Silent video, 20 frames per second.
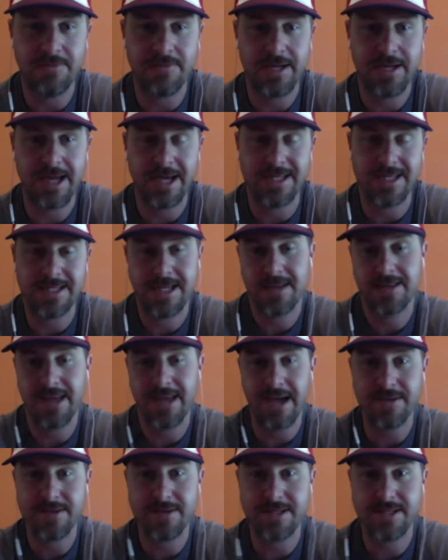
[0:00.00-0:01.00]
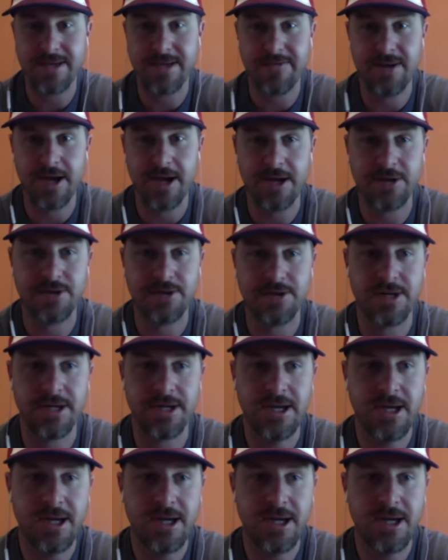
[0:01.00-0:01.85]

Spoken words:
the guy's 10,700.